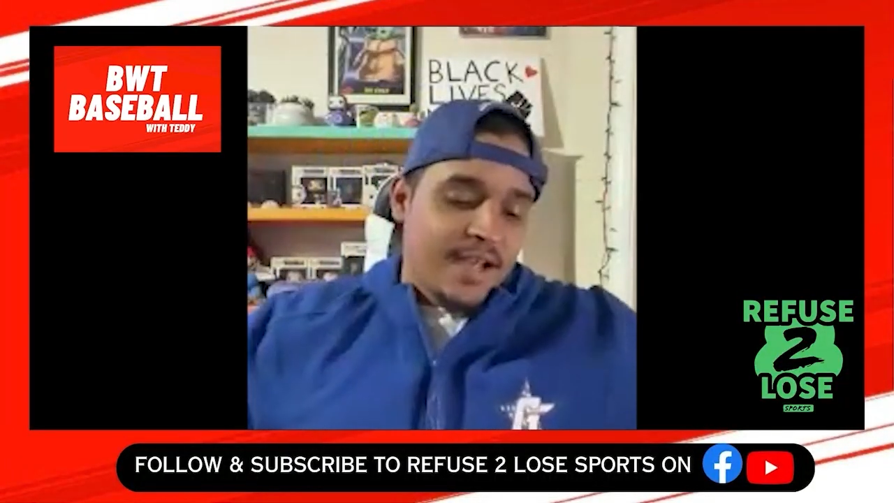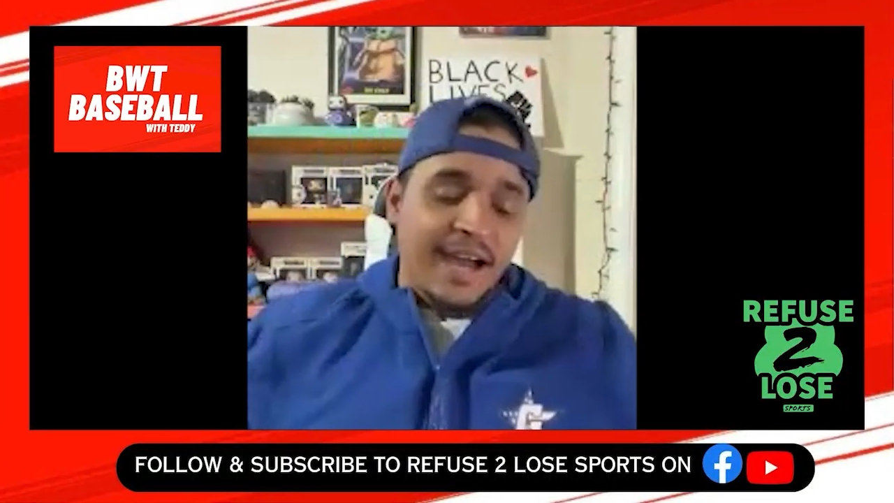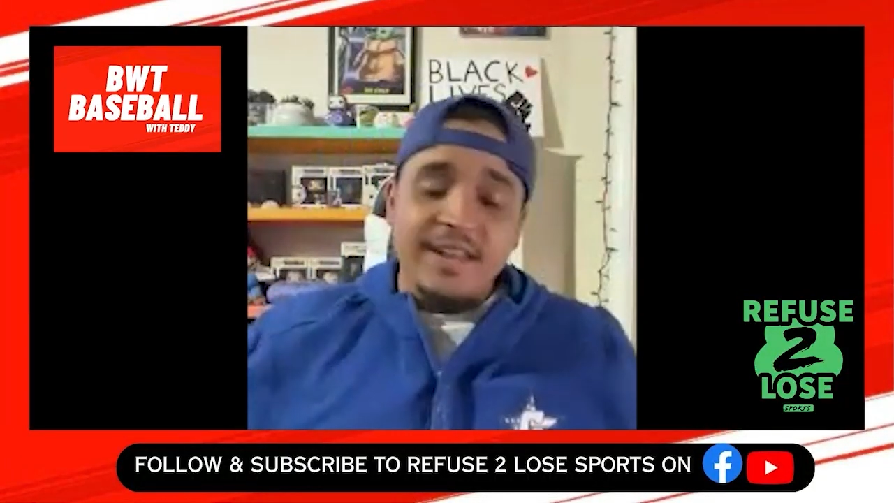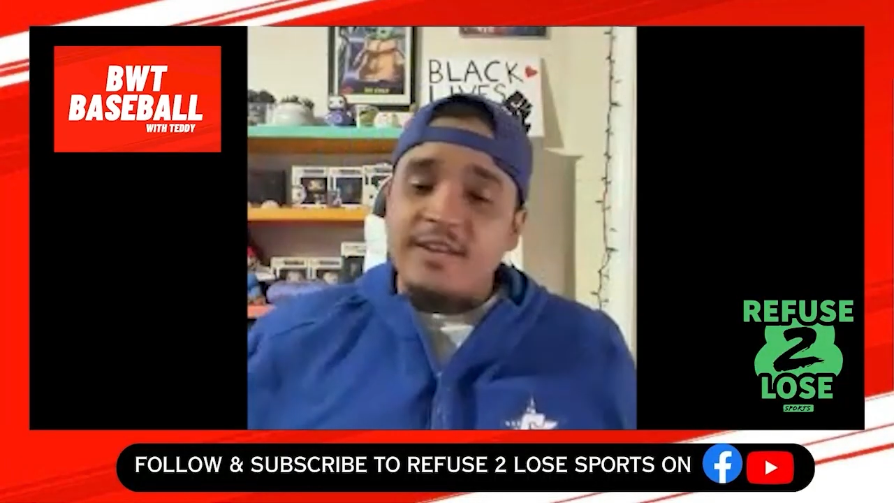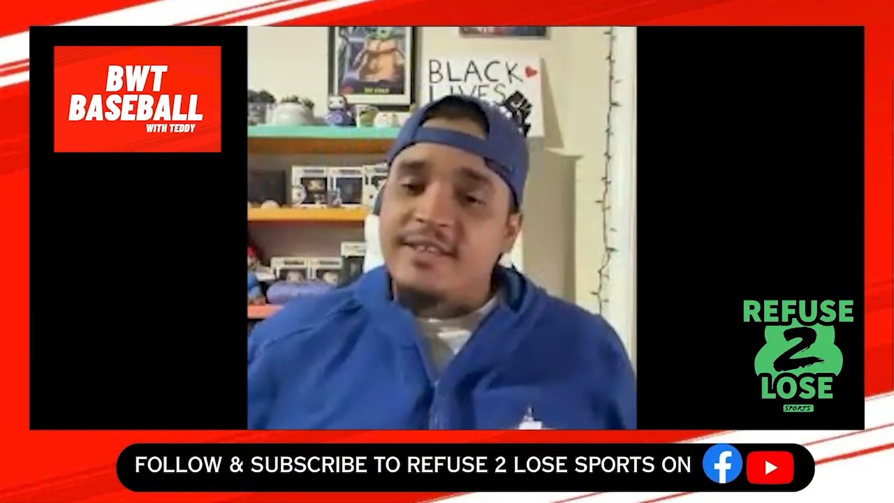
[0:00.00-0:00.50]
I
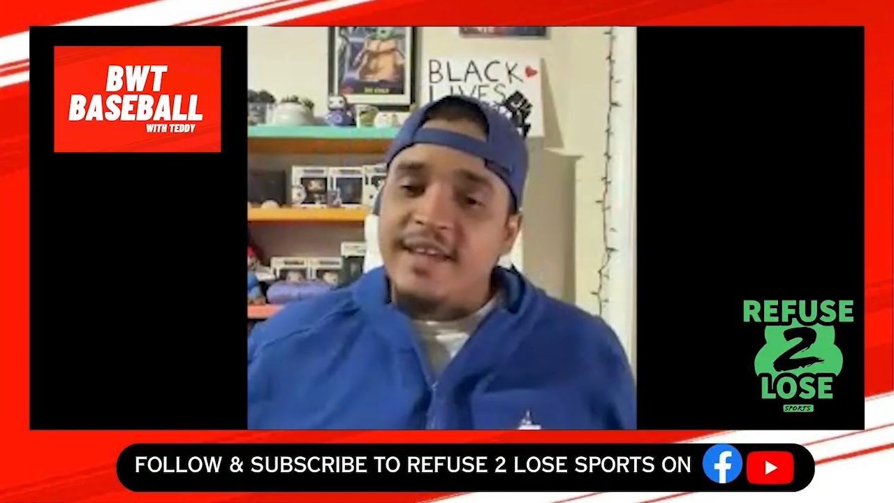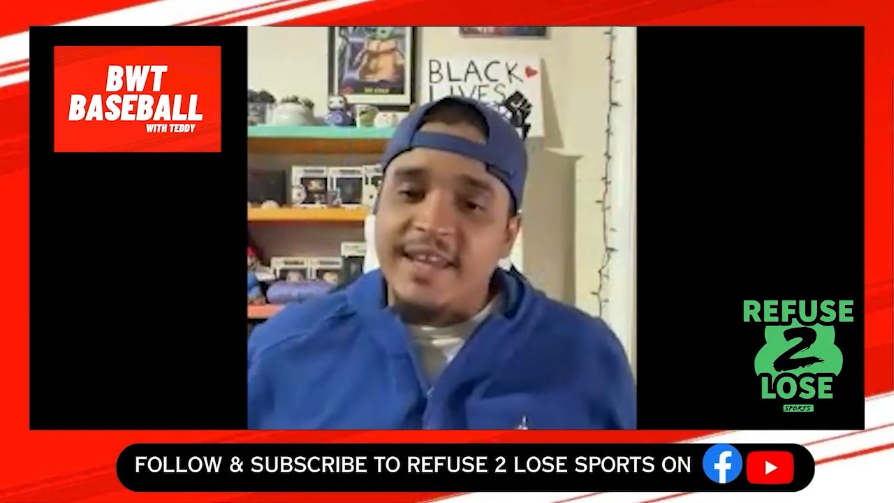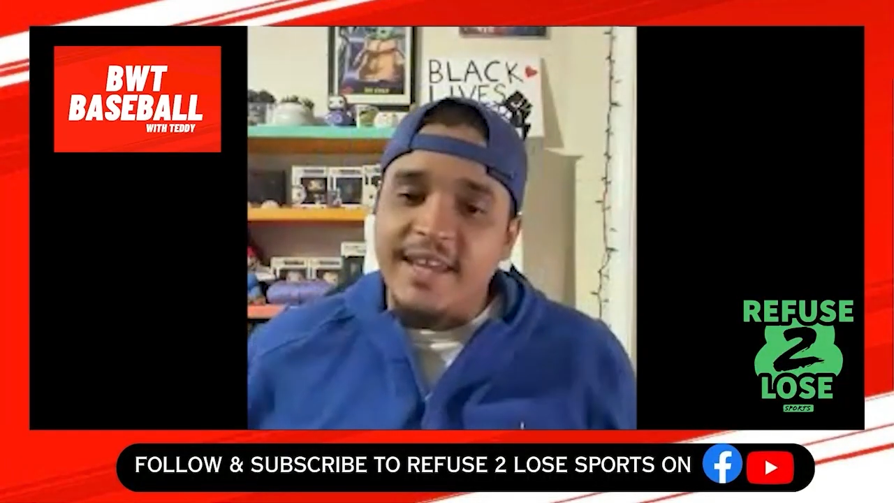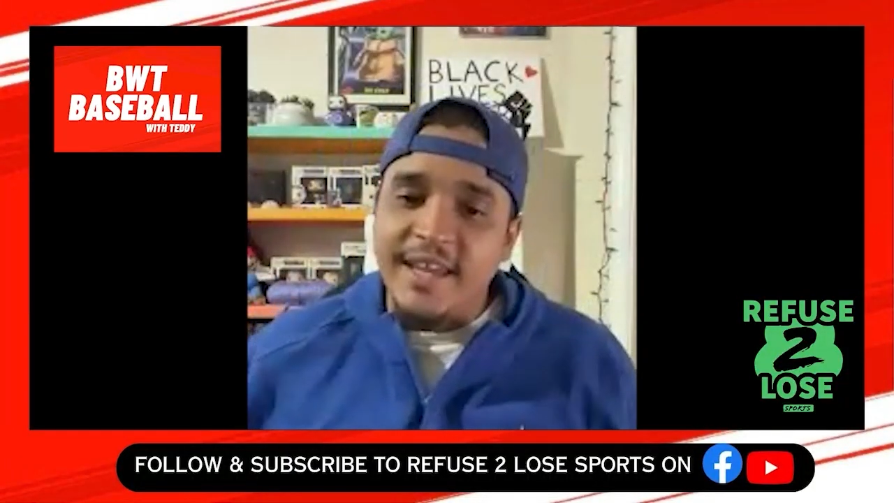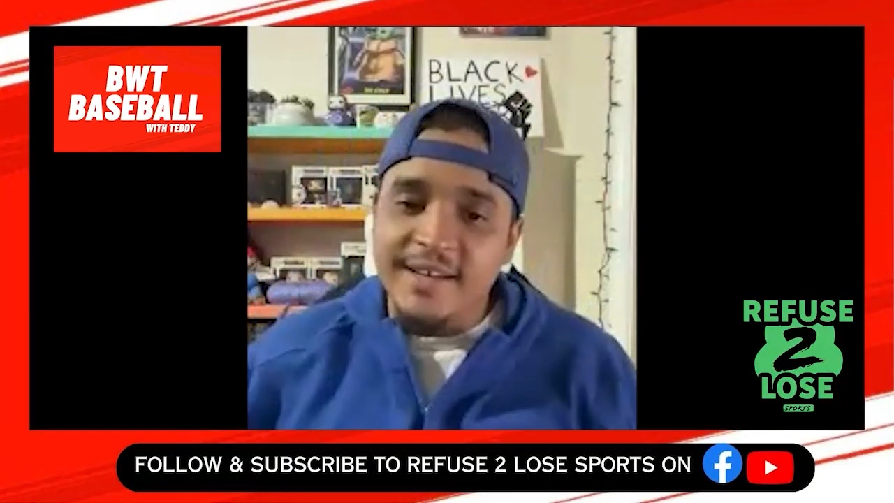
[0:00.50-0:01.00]
look at that
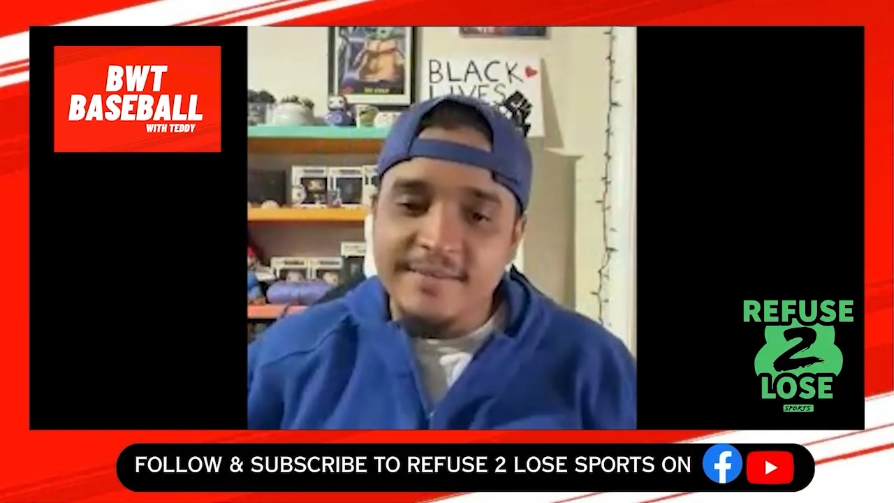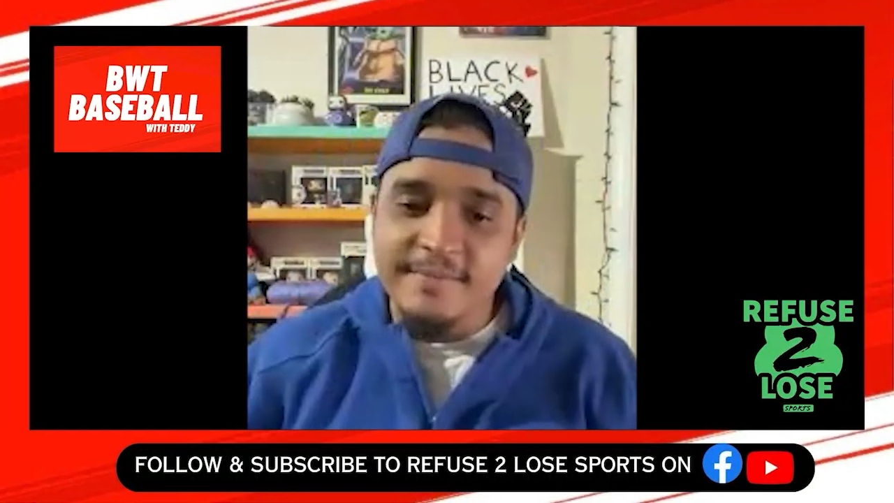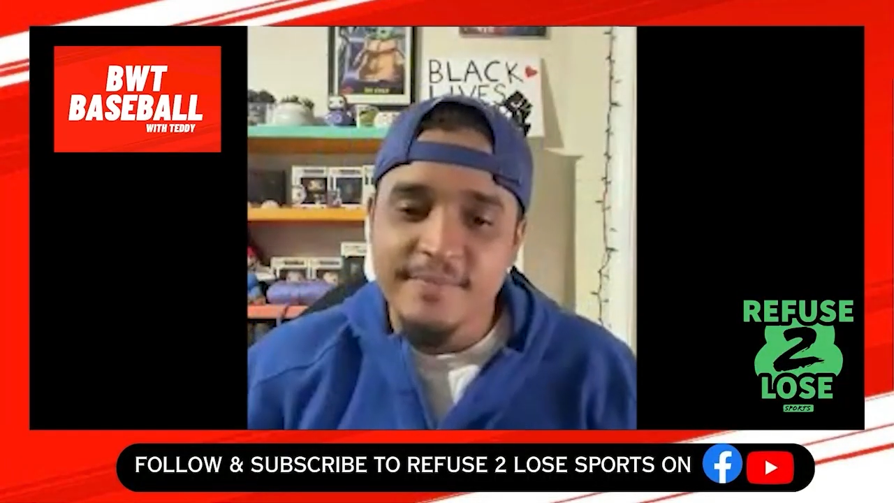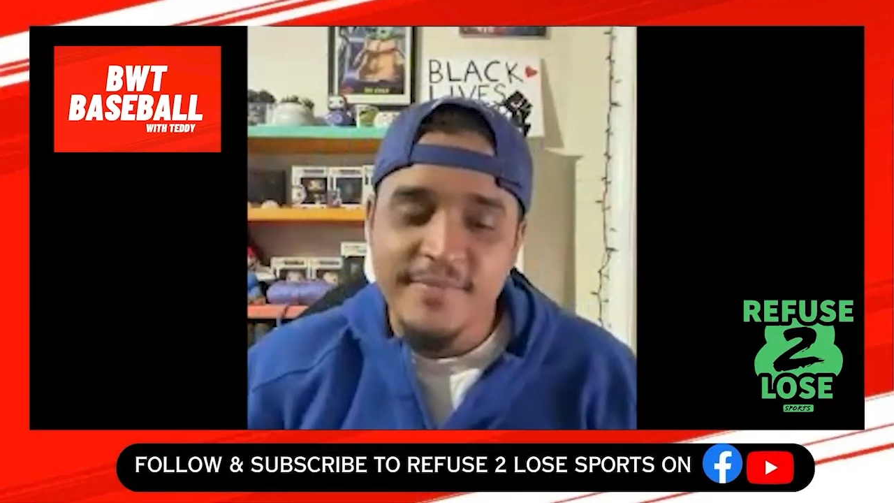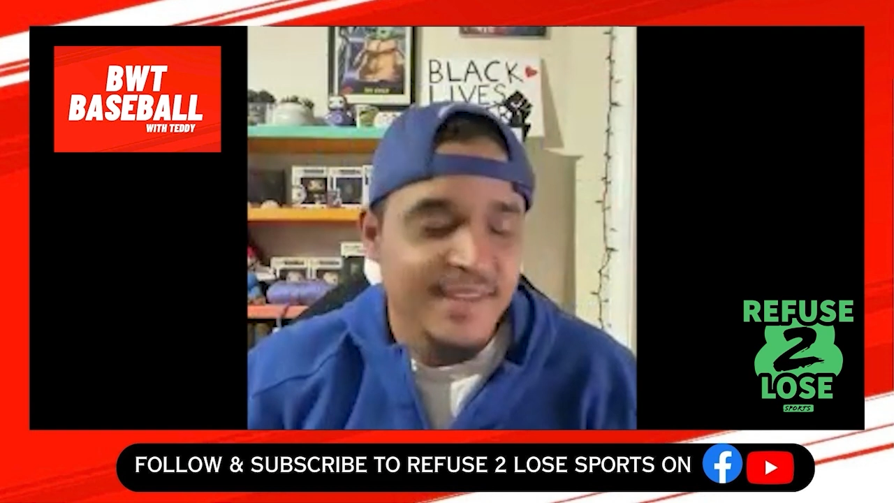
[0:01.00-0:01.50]
kid
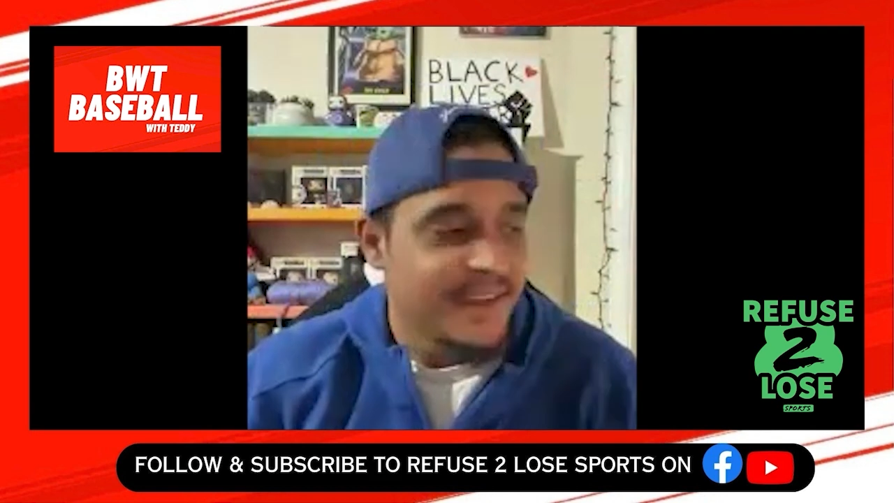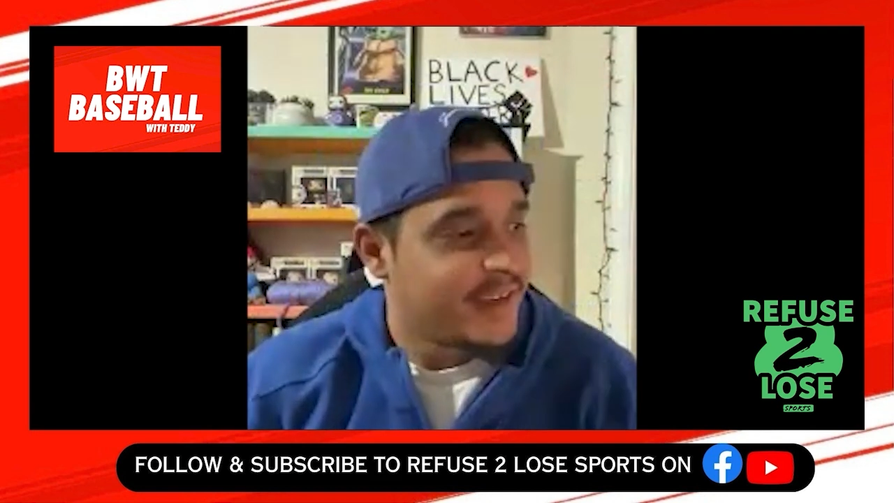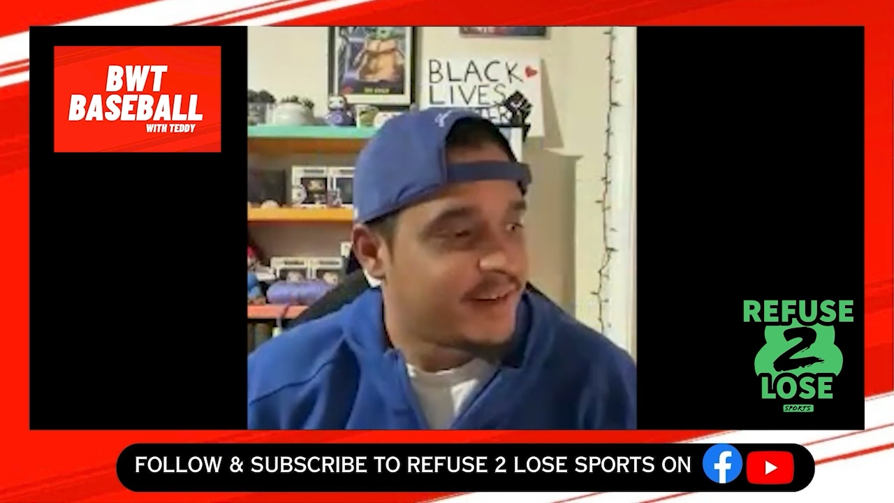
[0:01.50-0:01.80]
and